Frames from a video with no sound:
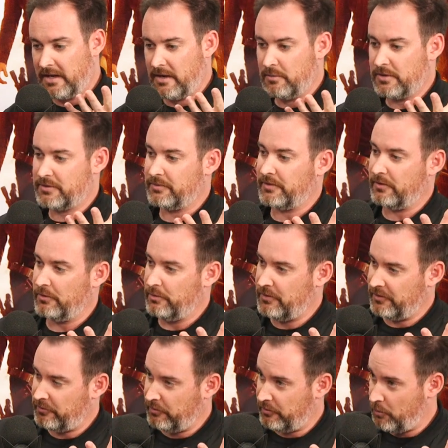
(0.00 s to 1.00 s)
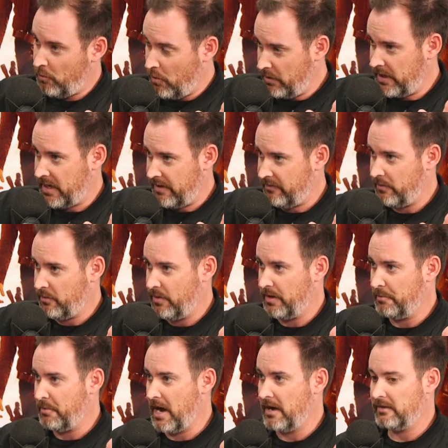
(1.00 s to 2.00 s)
which Lucas was warning everyone
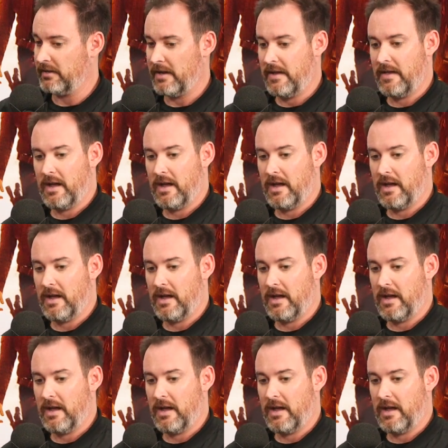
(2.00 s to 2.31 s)
about,